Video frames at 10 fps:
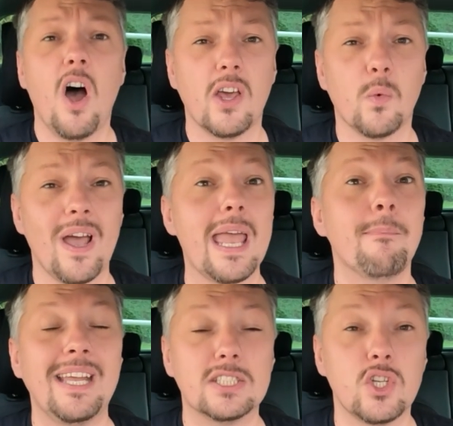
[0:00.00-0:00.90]
Either way, it
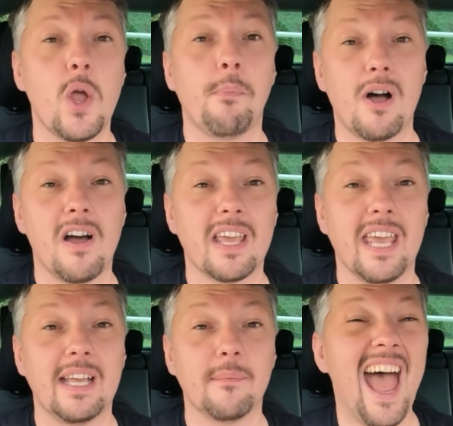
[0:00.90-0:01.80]
means no
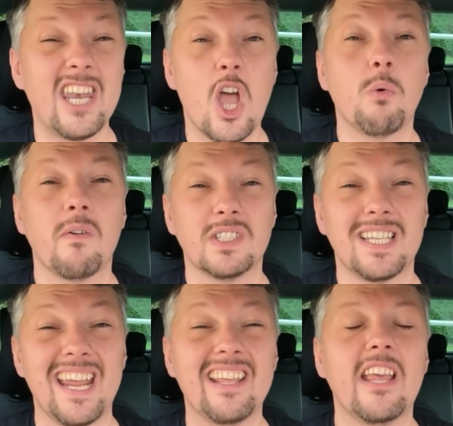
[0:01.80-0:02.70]
parking and no overtaking.